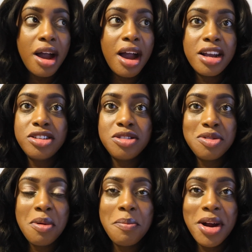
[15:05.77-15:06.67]
I just
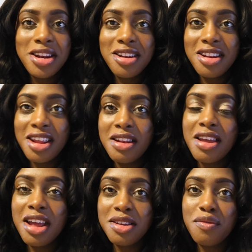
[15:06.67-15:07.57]
remember I didn't
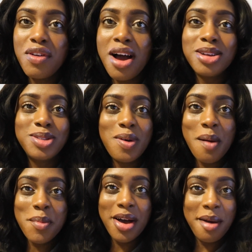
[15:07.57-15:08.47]
end the vlog, so
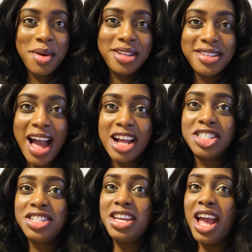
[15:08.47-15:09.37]
I'm coming to
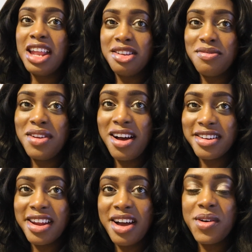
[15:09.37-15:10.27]
actually end the vlog
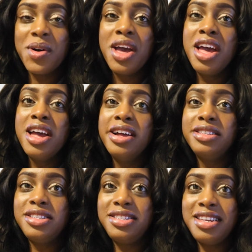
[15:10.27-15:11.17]
now
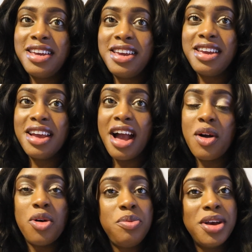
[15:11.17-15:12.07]
to say I
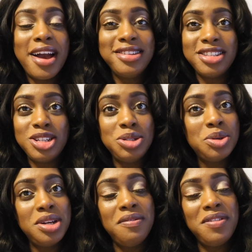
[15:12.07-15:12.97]
hope you guys
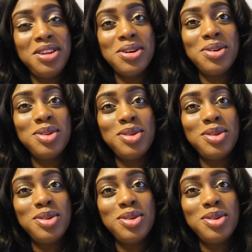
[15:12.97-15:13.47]
enjoyed the video.